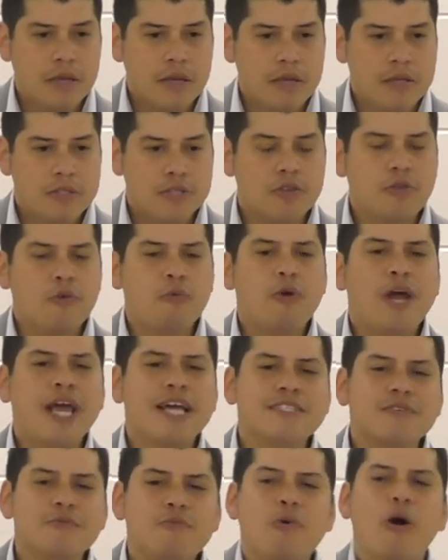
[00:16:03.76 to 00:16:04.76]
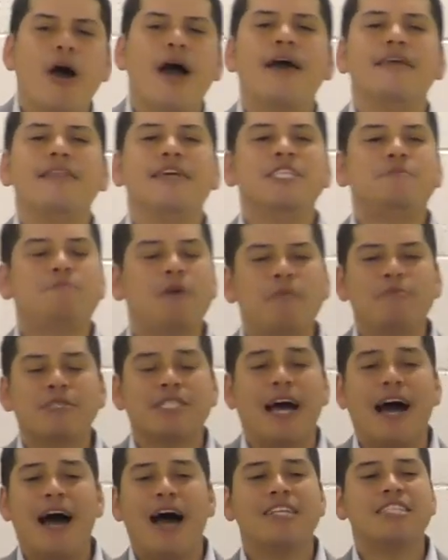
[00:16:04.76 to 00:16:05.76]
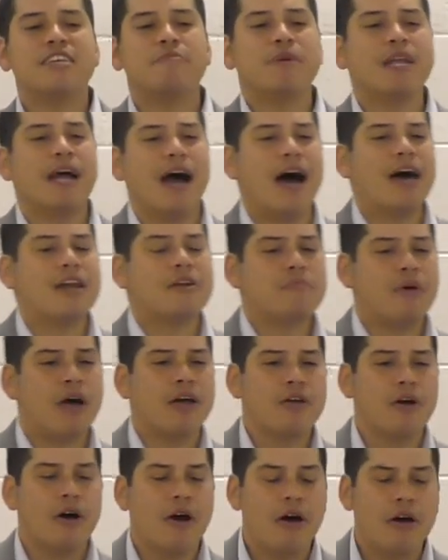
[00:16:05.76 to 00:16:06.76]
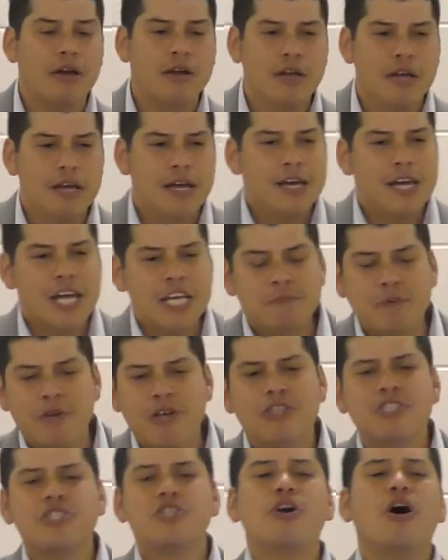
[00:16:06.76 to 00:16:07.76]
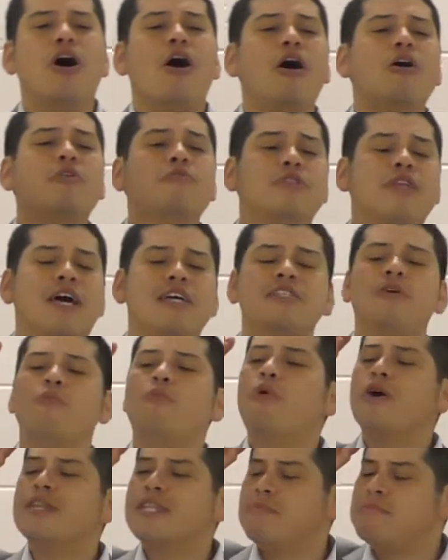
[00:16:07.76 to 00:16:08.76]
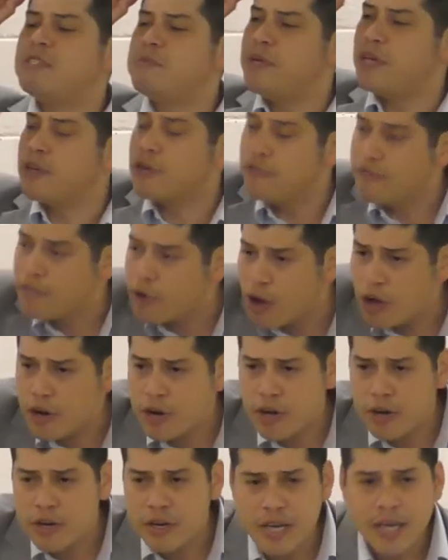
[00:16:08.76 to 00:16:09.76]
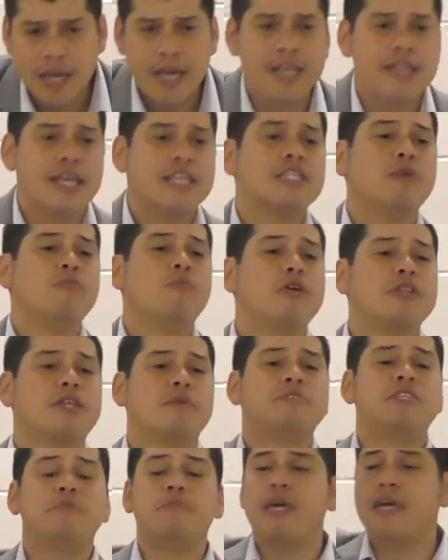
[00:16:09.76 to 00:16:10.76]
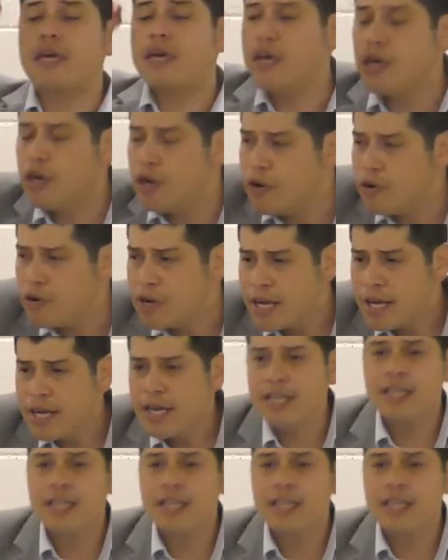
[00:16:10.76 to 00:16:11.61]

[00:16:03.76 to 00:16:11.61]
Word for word: So, the reason why these people's hearts have been hardened by God is because God doesn't want them to be converted, He doesn't want them to be healed, He